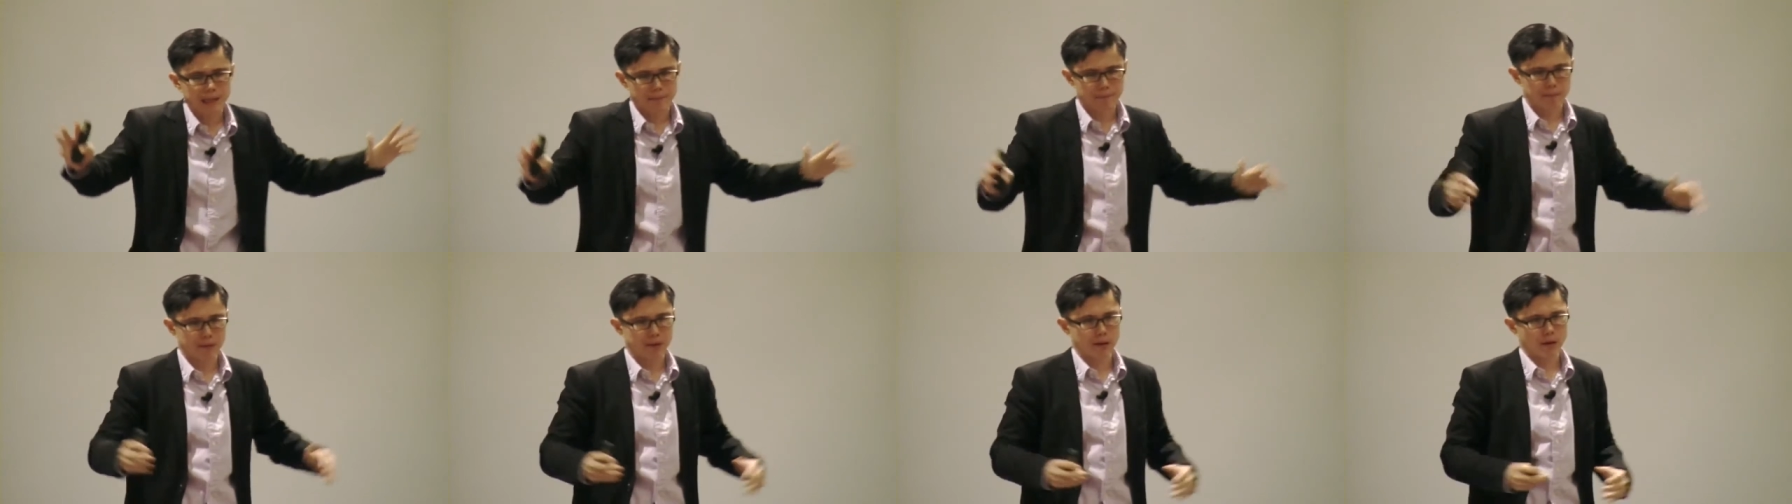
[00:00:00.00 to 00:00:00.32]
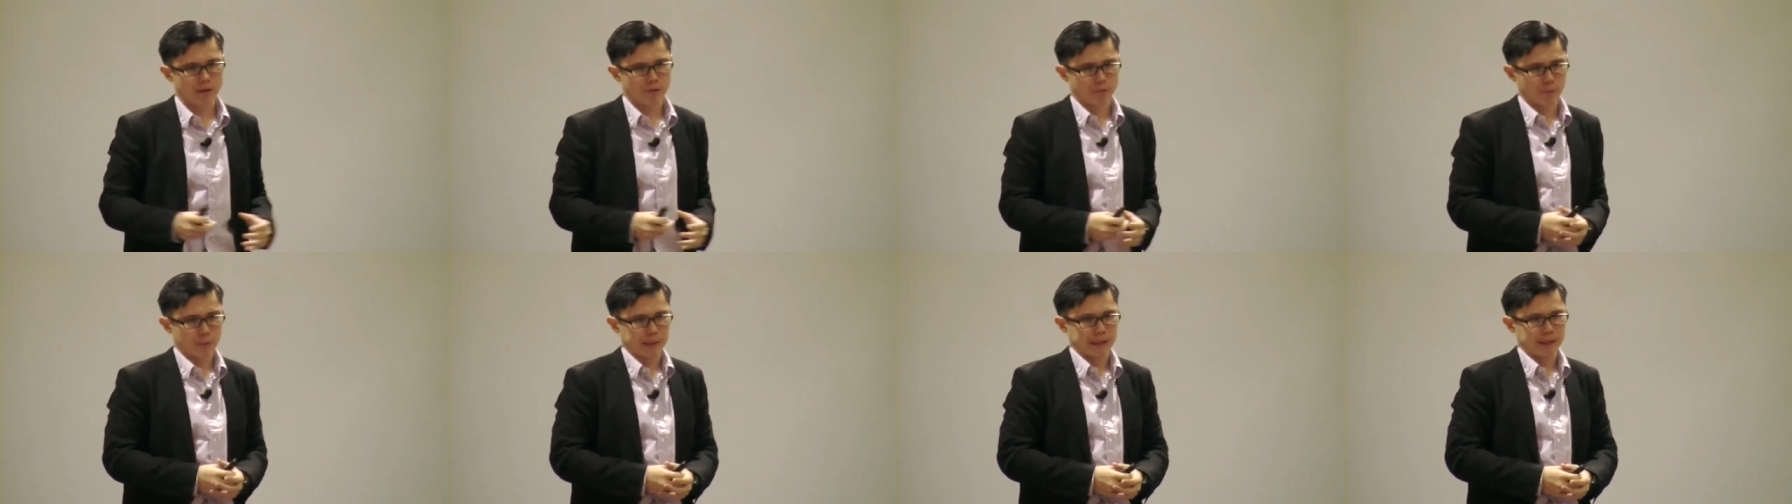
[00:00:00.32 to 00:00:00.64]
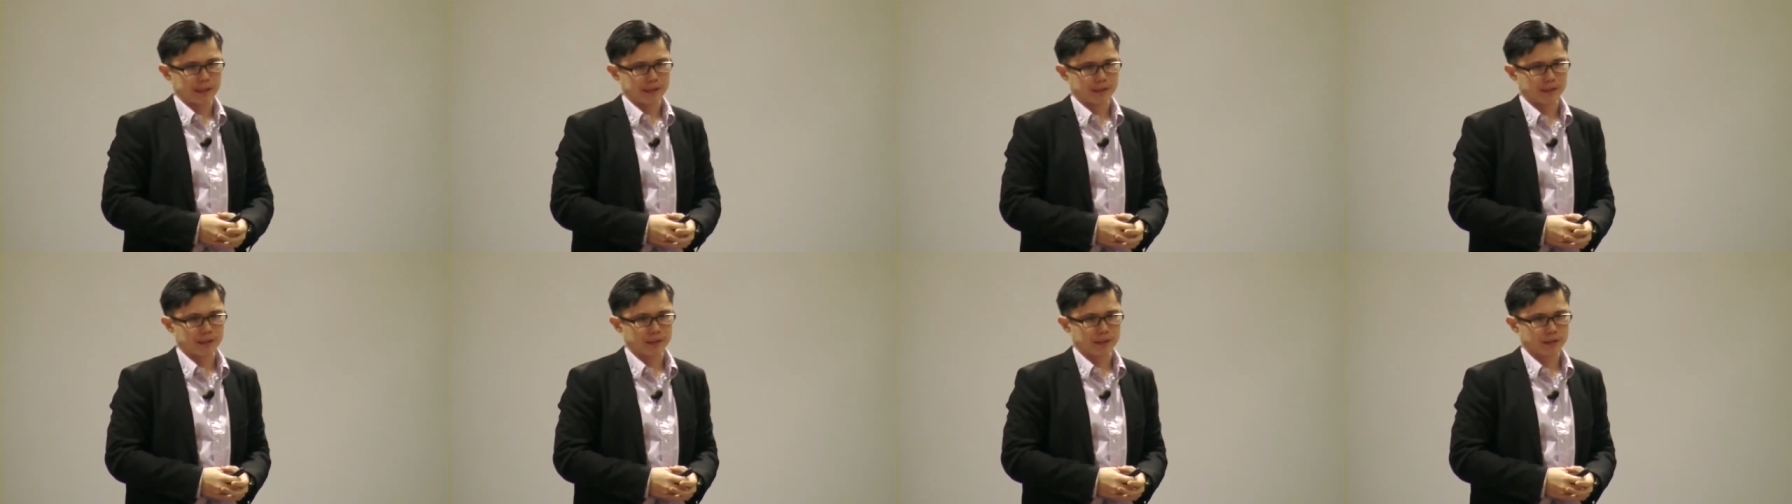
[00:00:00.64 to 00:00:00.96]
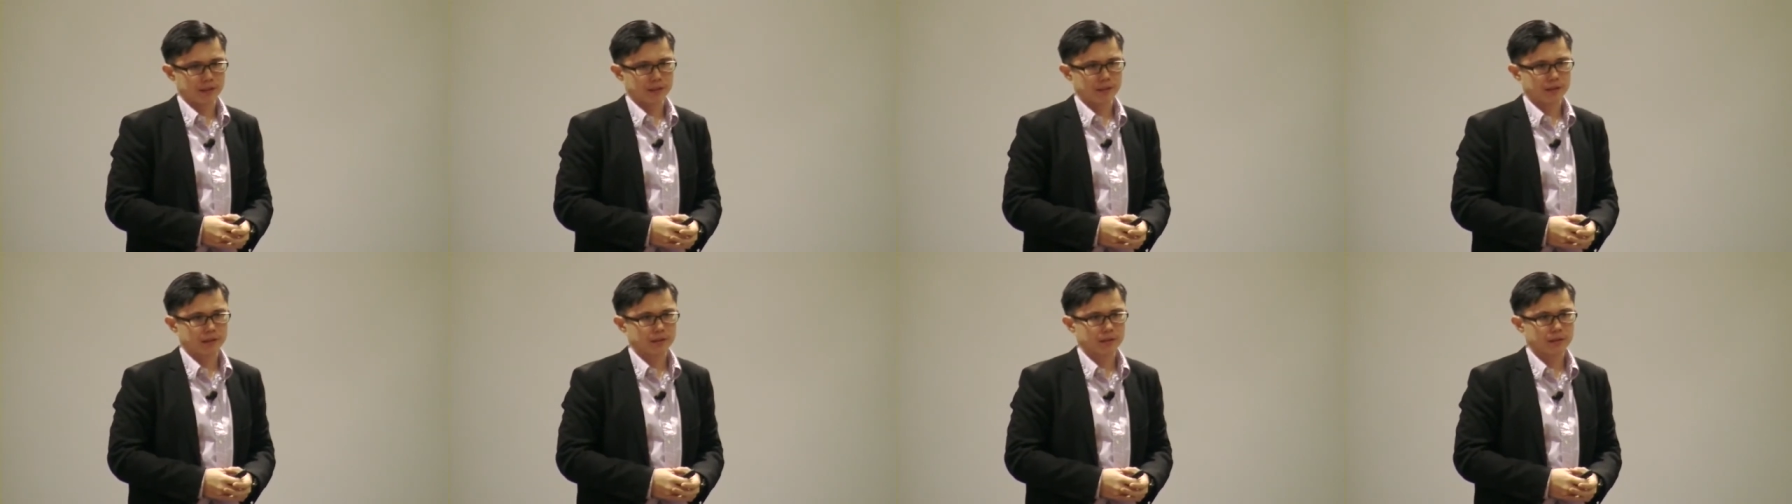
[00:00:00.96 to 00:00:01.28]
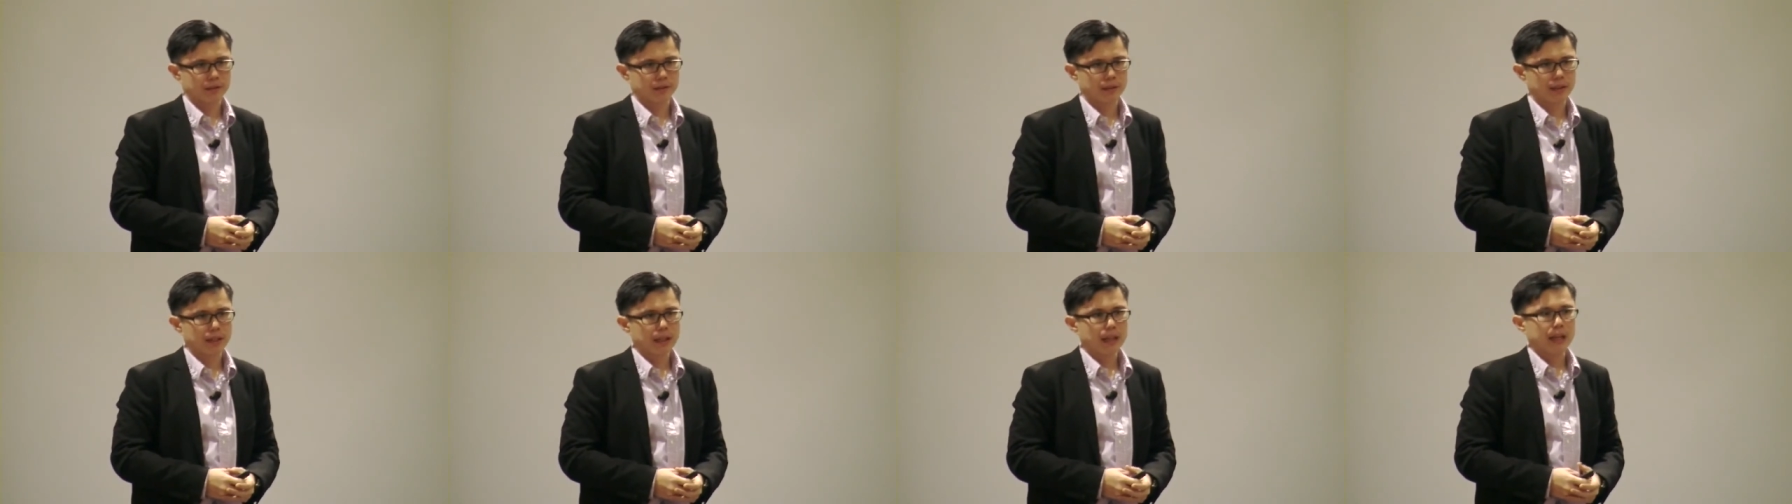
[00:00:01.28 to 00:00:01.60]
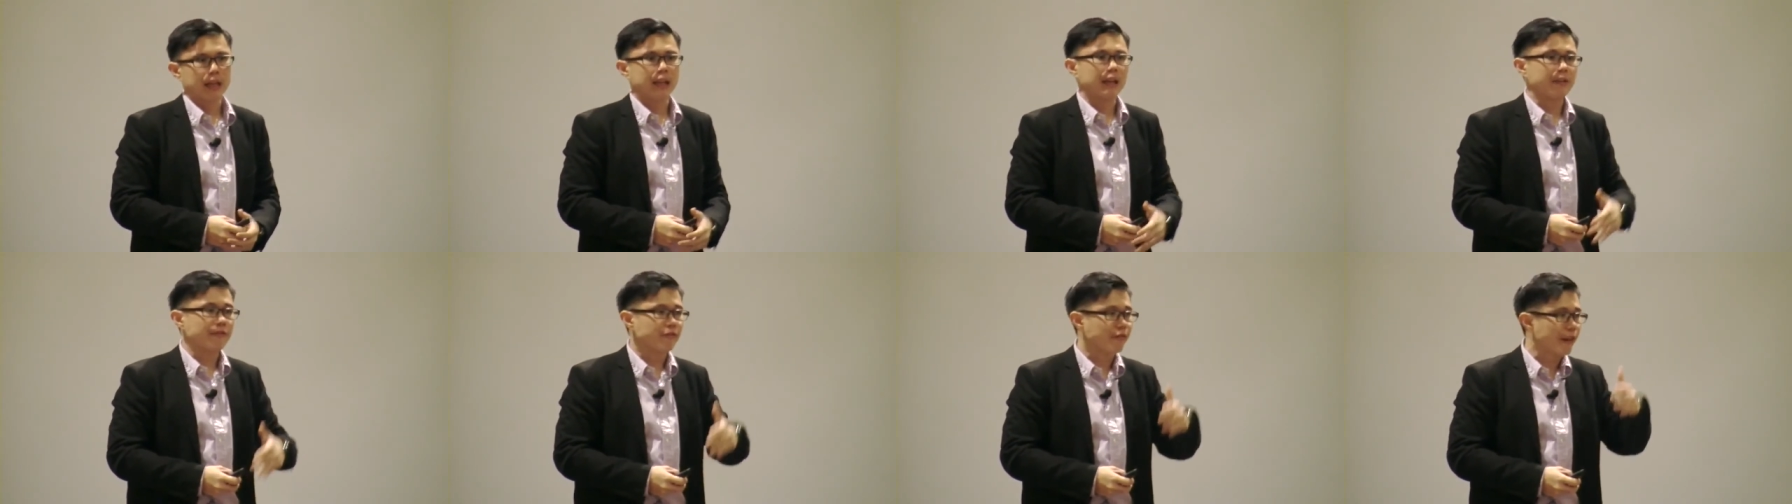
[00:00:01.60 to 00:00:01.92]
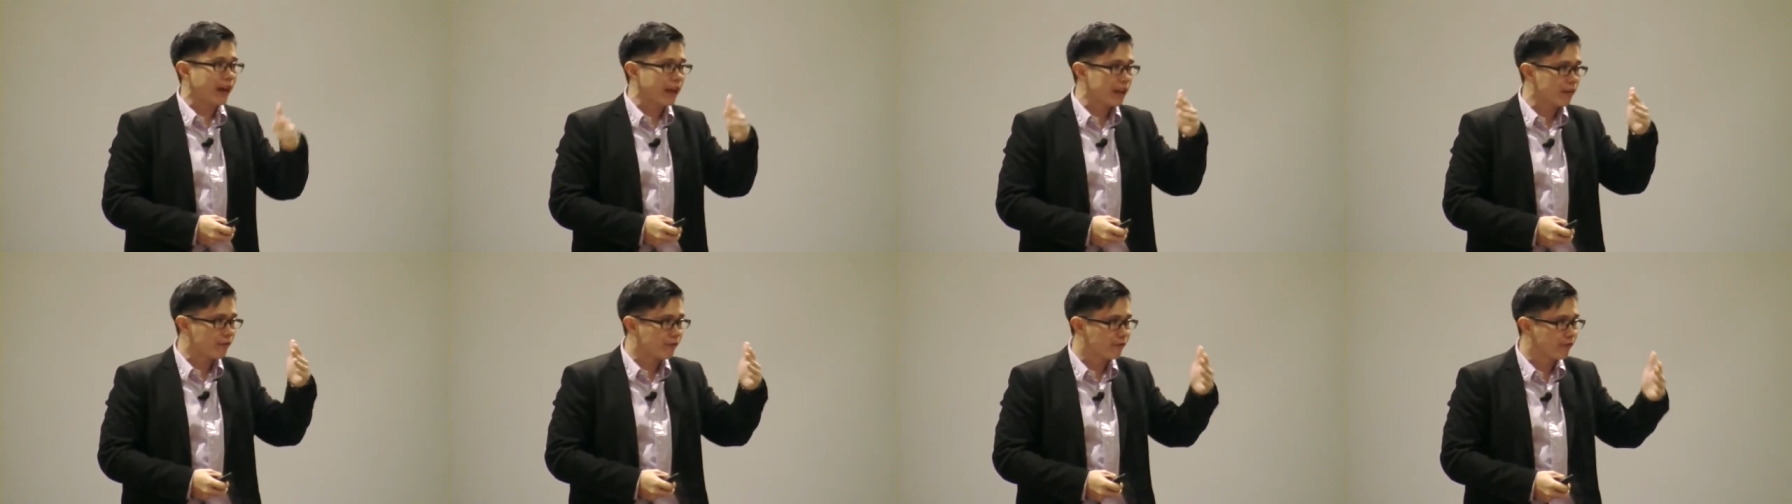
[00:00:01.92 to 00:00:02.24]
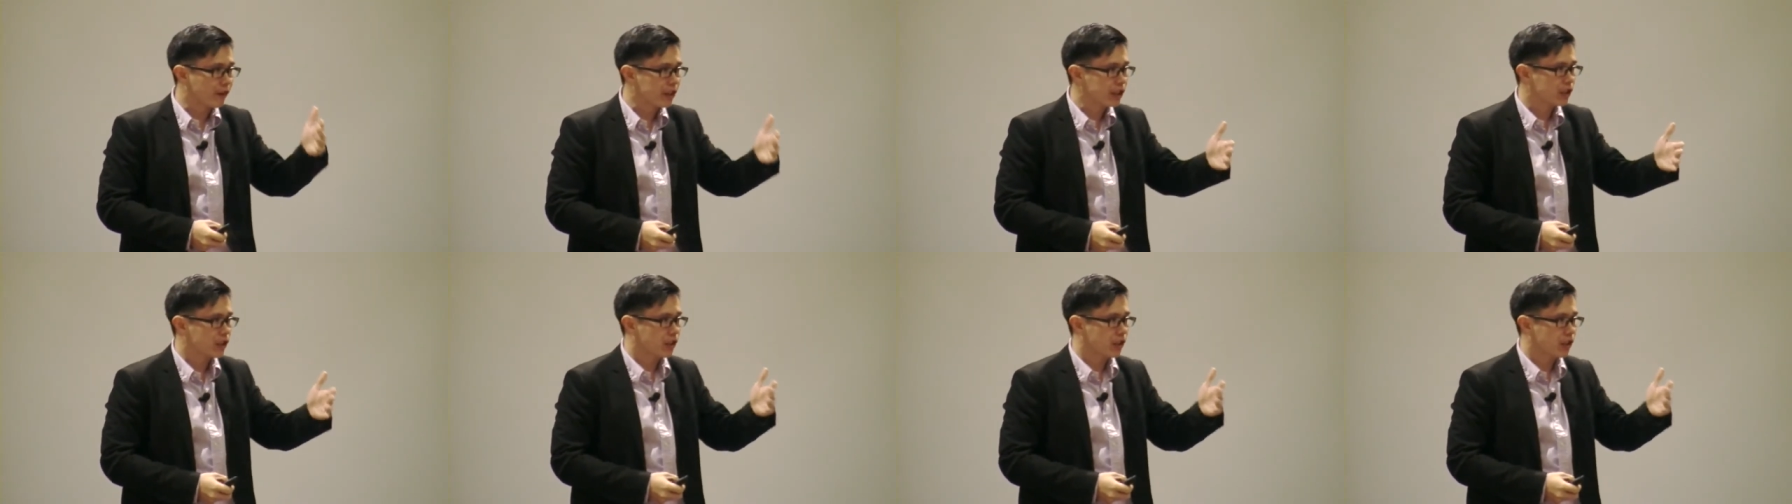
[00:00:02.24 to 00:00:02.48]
number of witnesses. In fact, in 1